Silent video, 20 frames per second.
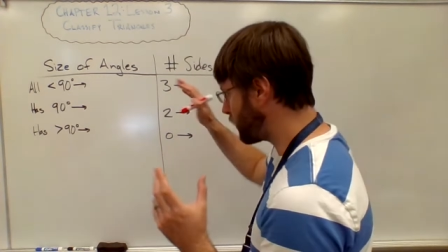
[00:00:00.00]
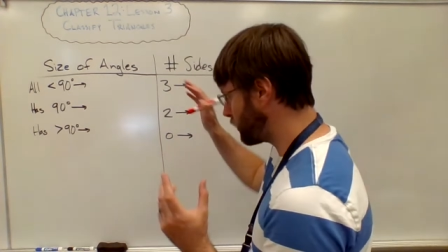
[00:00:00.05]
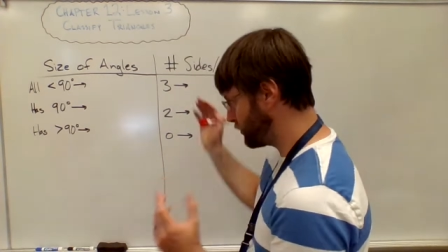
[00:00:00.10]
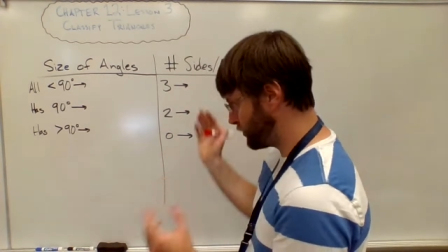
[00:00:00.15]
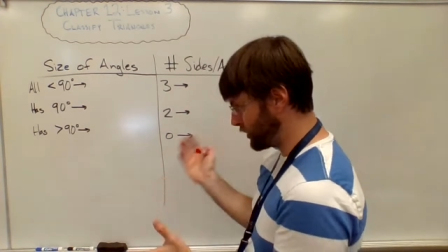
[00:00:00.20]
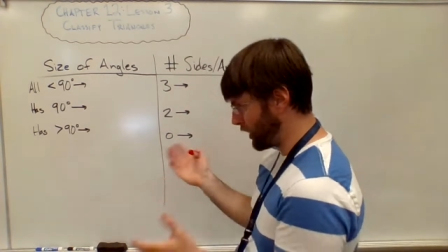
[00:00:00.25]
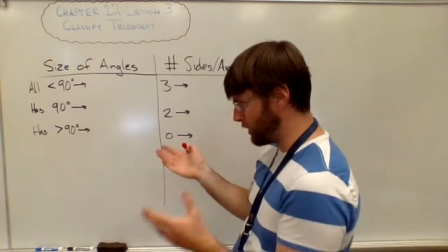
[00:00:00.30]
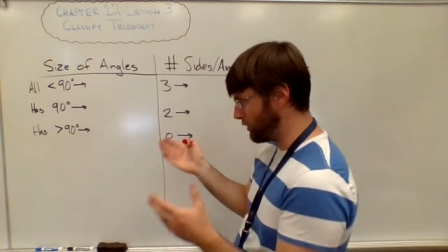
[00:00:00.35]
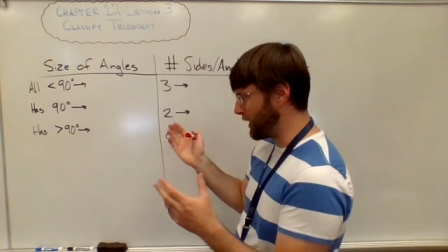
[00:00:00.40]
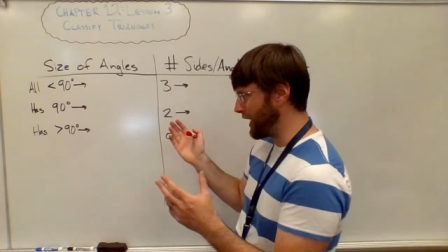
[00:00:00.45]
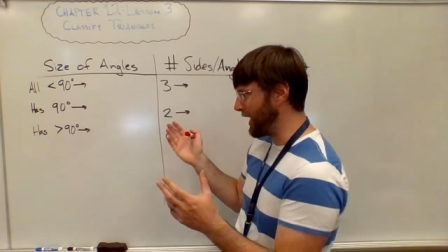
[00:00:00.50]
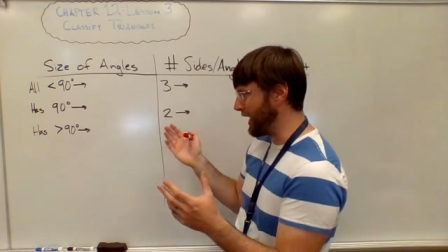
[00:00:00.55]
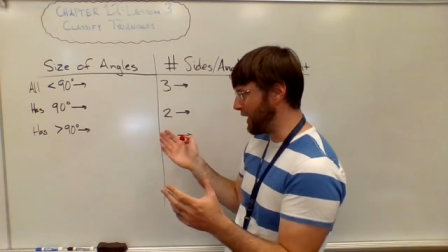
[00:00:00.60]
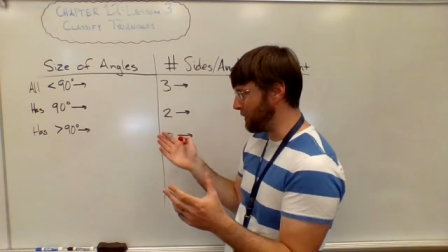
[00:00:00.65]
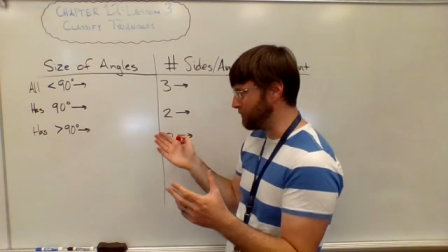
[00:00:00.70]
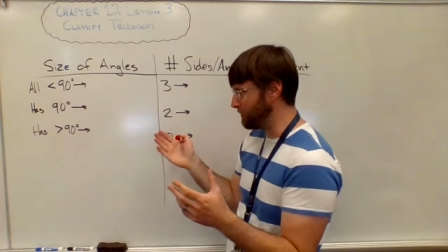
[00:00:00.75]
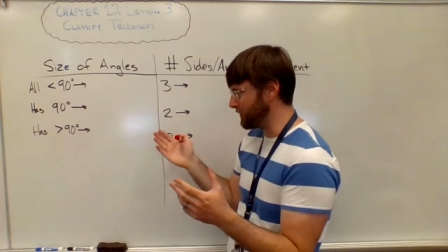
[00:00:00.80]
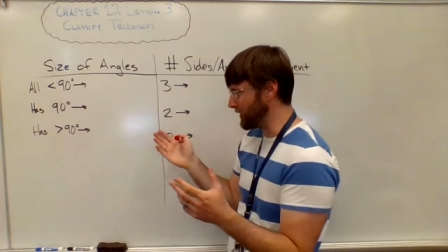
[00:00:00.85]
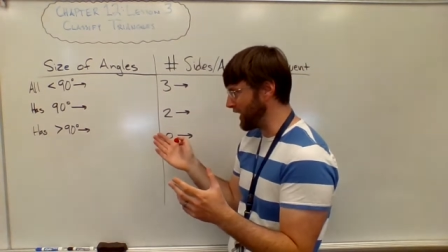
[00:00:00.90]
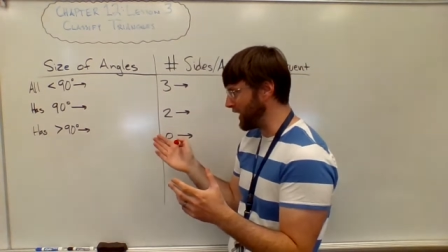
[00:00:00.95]

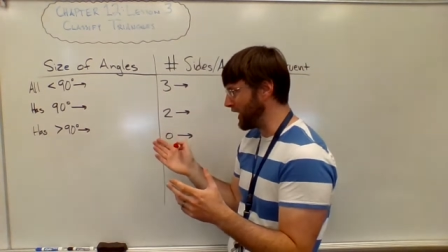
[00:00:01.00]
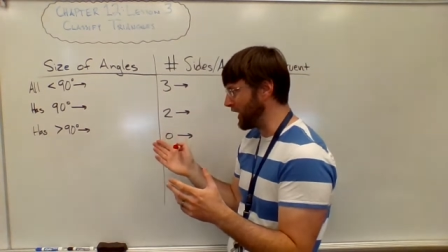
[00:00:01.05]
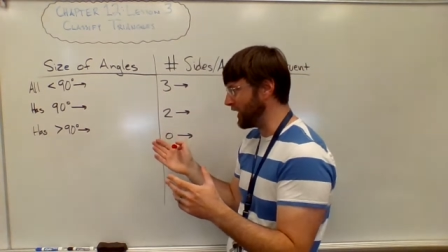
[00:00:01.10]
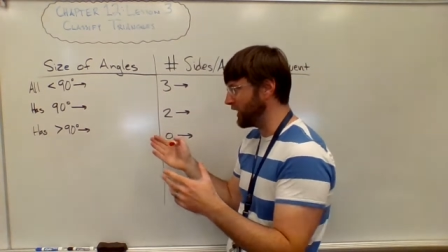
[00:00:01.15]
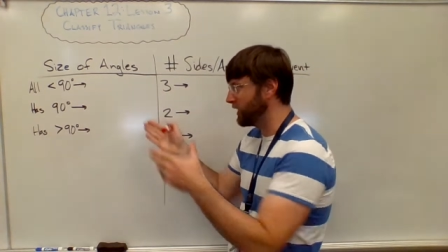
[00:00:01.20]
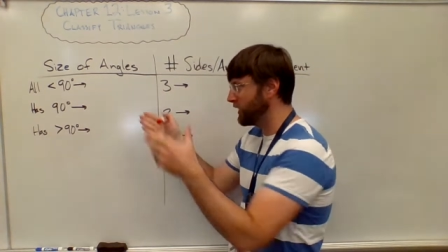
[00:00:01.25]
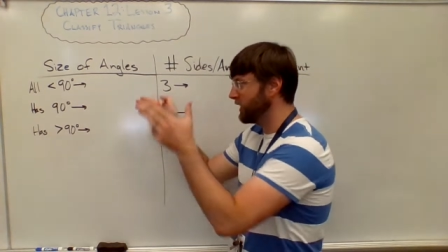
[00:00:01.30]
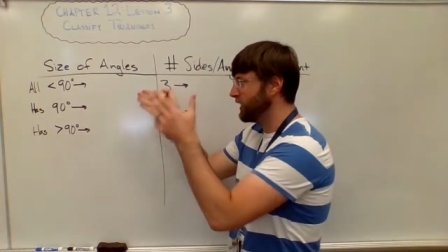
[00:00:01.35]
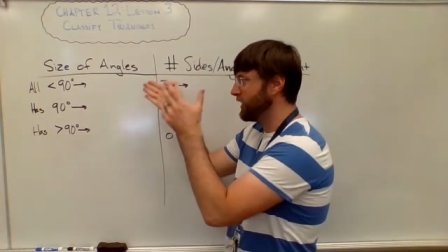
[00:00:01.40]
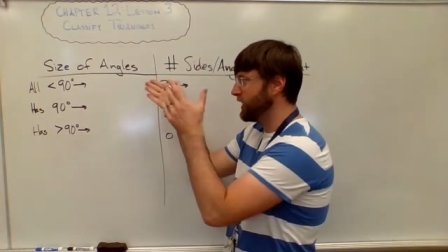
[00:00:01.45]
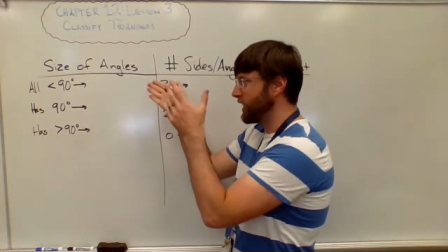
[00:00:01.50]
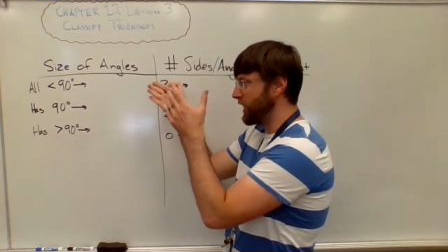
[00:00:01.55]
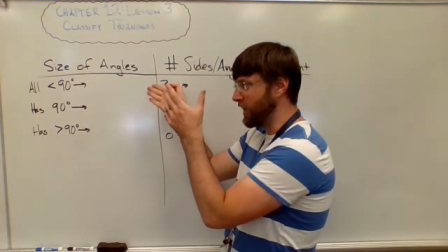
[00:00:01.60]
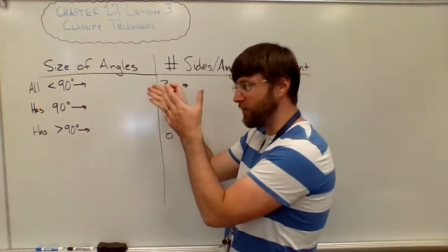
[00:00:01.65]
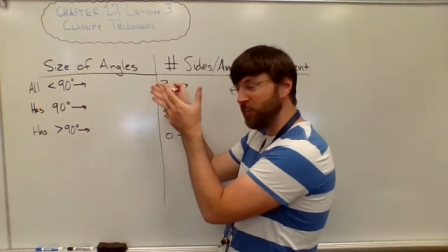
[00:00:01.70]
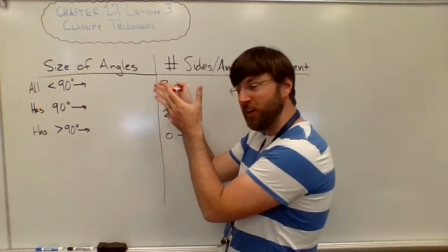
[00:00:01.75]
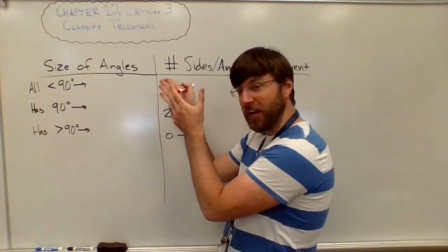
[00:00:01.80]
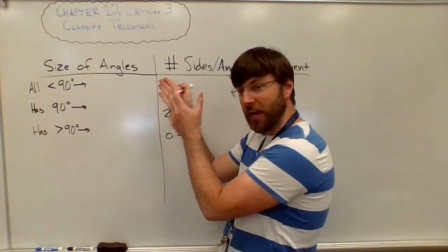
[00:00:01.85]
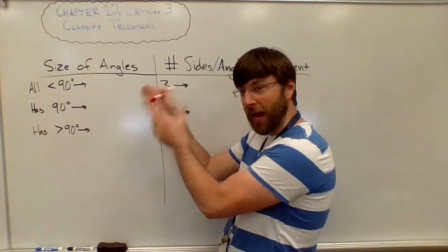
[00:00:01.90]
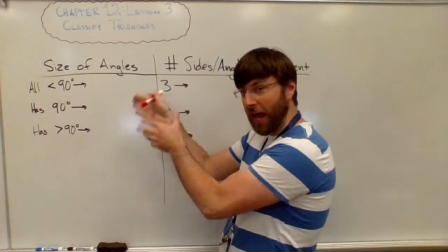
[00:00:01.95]
So
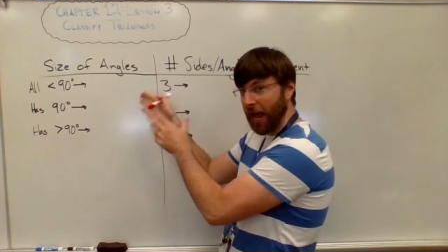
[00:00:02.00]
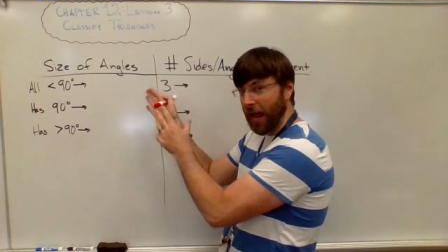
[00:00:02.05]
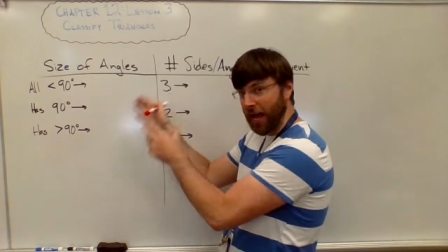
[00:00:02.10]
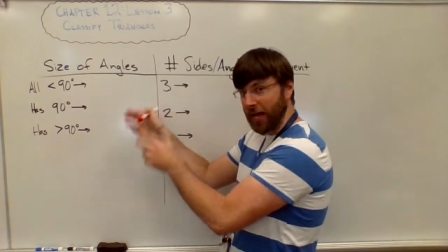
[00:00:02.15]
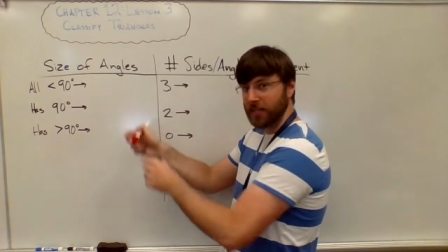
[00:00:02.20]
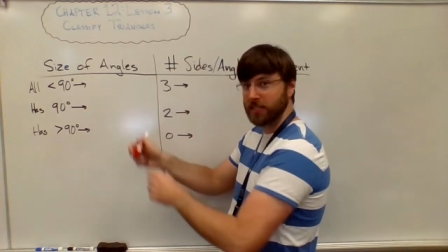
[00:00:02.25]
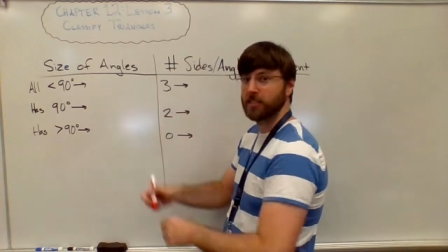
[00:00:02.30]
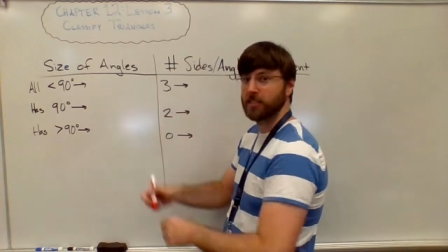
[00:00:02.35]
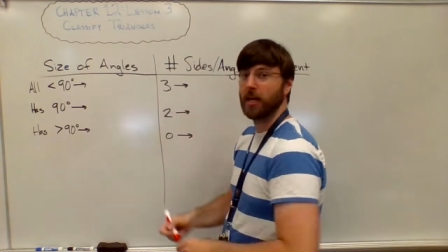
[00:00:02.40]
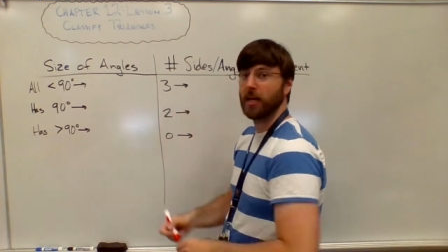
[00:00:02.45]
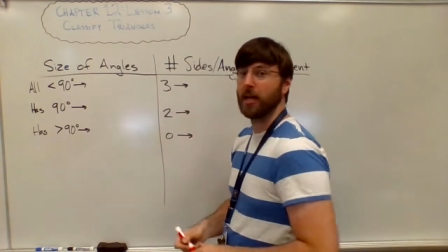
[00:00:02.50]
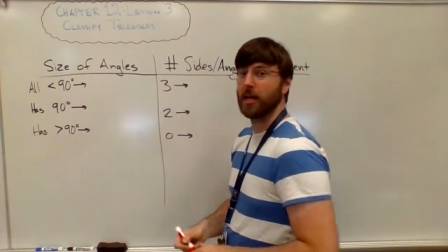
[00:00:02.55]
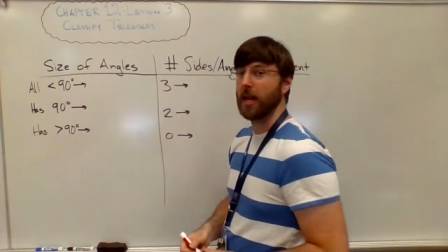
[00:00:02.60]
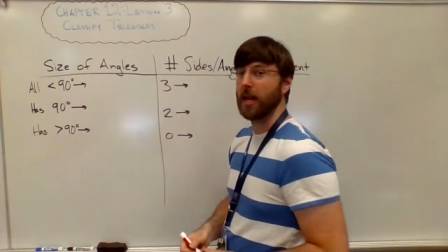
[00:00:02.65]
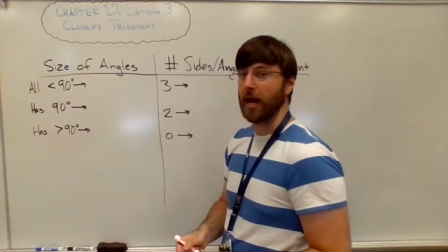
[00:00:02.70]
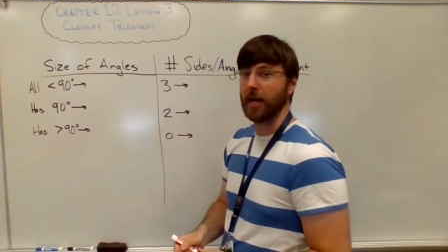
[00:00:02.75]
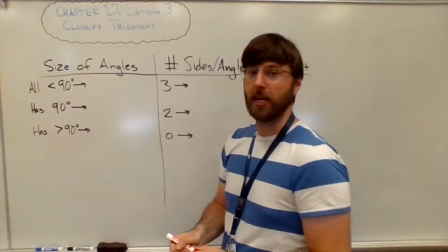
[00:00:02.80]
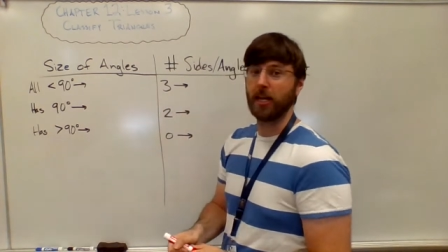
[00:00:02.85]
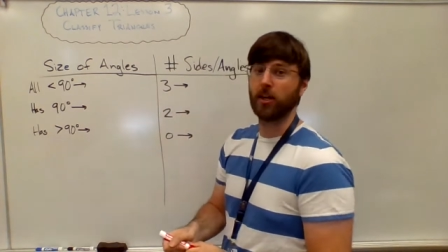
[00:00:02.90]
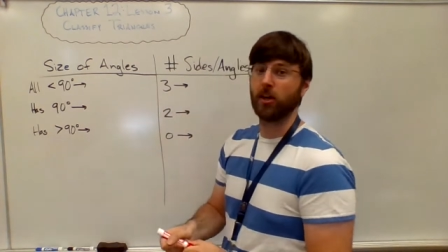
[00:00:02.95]
if it has a
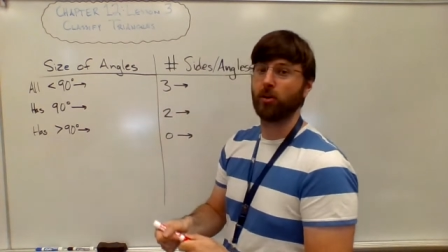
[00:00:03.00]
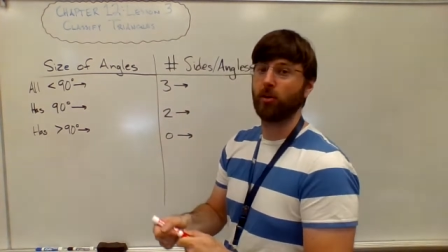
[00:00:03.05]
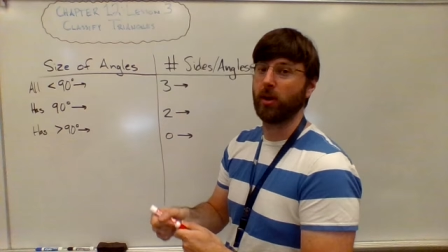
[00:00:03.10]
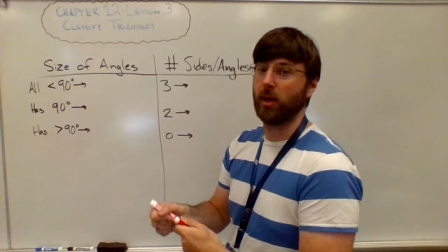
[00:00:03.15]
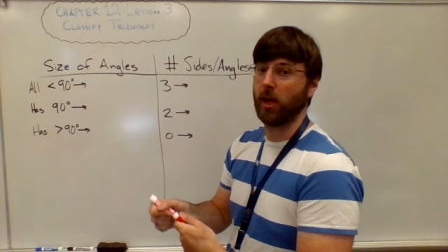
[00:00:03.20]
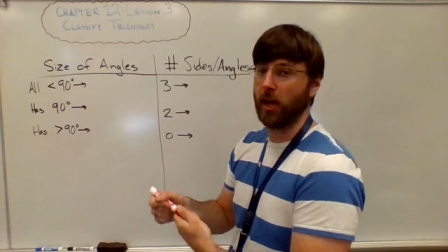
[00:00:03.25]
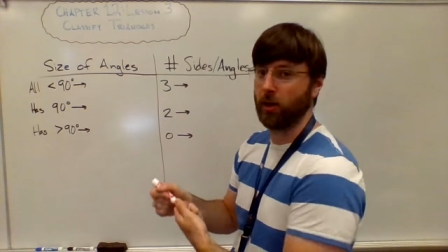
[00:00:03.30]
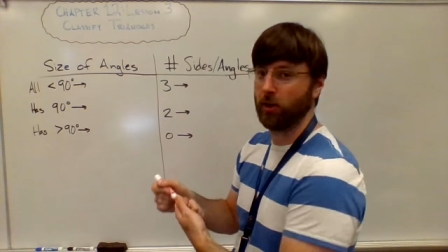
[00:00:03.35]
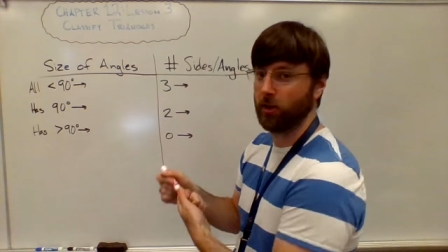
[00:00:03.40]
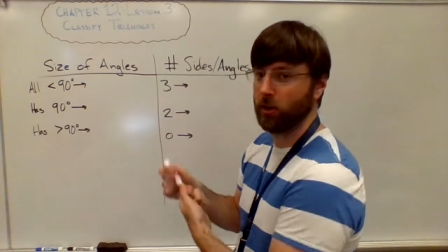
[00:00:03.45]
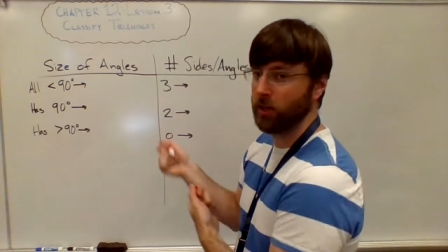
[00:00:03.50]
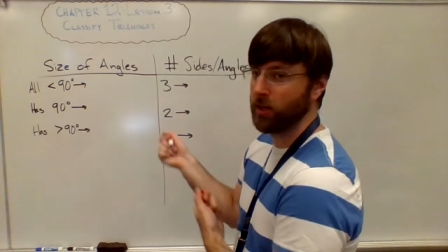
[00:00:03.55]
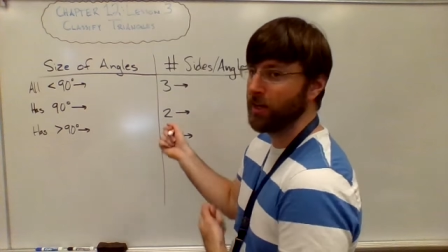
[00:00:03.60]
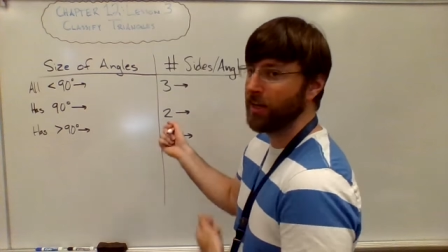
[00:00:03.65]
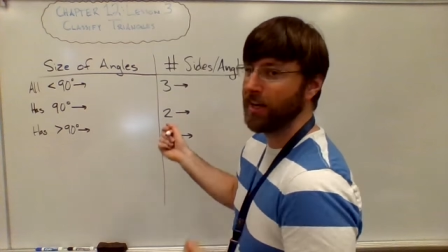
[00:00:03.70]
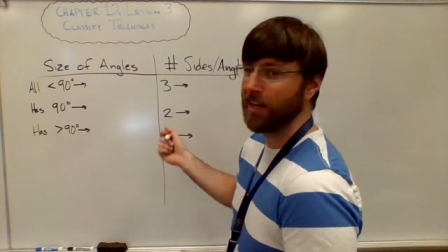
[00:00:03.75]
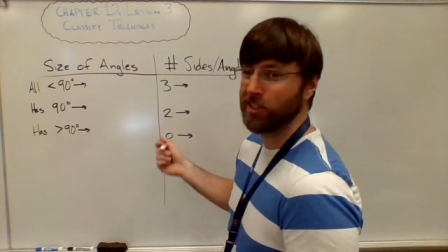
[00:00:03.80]
90-degree angle,